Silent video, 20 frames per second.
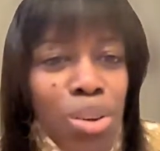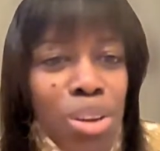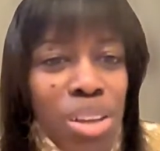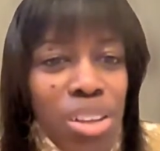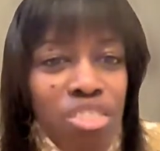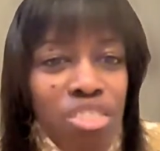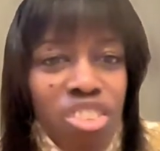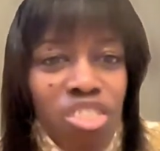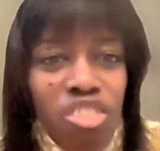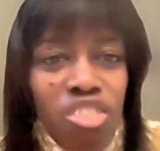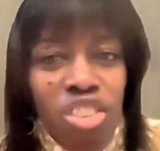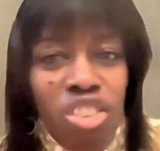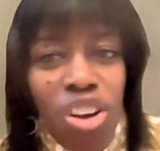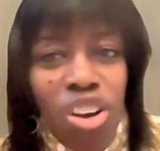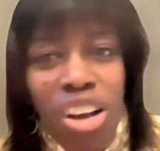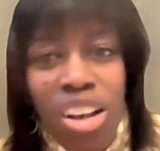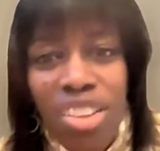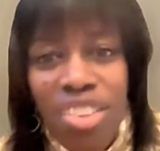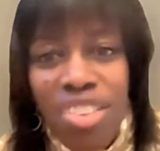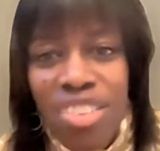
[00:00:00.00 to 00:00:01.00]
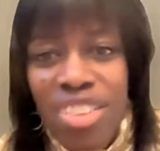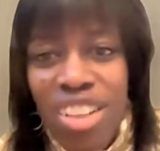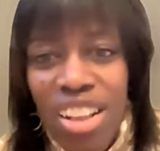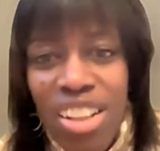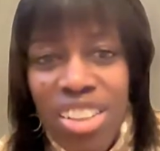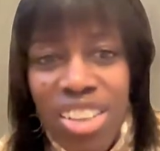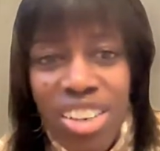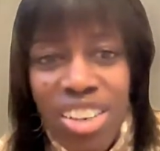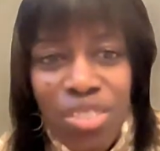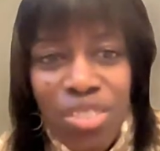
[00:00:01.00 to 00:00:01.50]
We just saw a
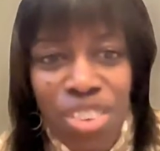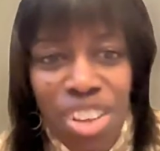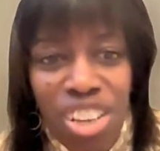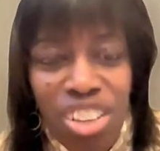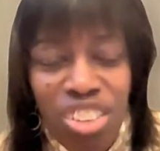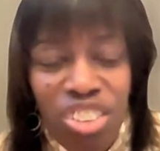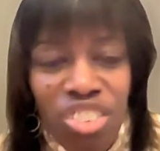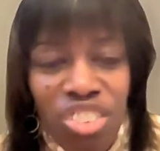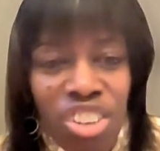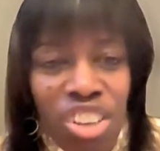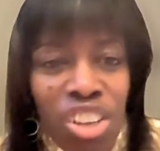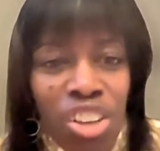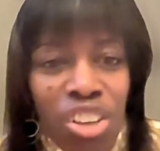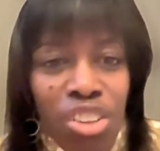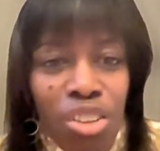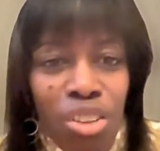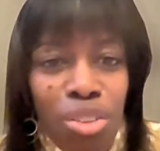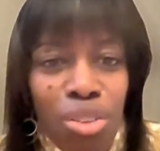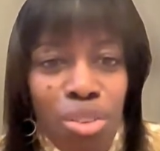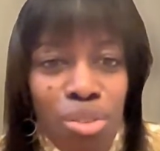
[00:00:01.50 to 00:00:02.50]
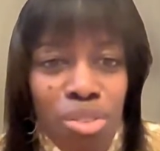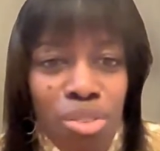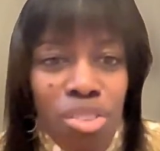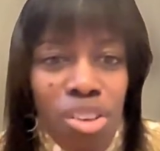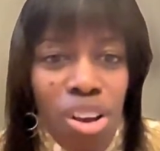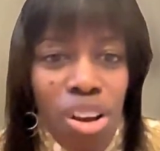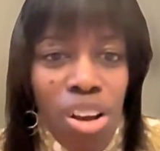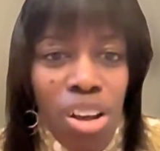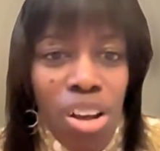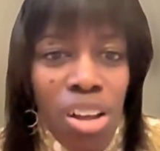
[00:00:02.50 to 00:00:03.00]
snail eat a fish,
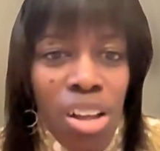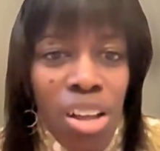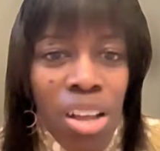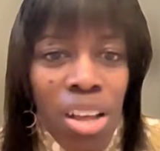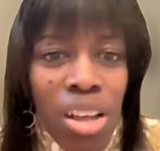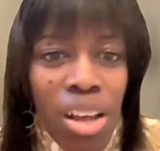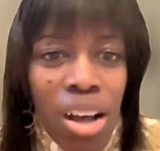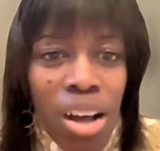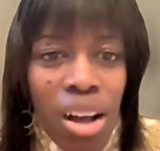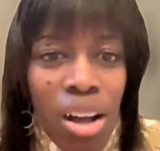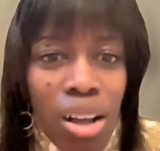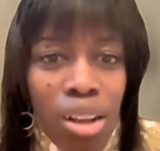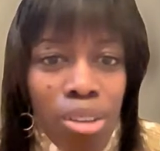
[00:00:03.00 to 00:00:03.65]
you saw